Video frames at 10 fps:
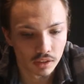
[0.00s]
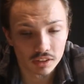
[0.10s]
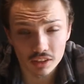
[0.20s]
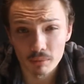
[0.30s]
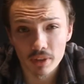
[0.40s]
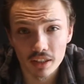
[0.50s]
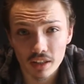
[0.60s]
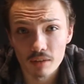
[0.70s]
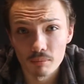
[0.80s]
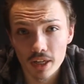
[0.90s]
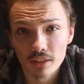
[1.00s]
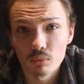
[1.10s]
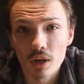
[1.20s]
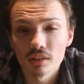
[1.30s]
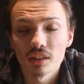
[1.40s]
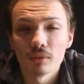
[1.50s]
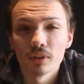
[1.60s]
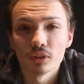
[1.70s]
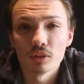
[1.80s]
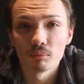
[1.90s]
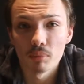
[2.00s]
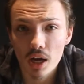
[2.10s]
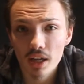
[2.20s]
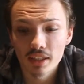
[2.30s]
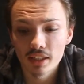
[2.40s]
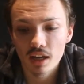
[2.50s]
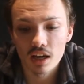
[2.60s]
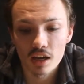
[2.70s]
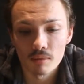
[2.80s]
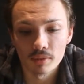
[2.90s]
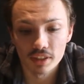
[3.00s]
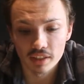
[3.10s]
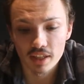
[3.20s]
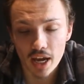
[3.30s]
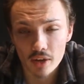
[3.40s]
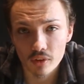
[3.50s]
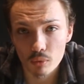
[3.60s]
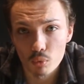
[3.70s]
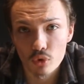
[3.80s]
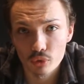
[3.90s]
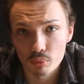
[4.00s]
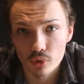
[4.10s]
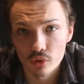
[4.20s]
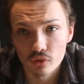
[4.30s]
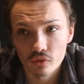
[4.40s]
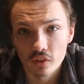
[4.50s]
Somebody that I met whilst I was in Bali did have a waterproof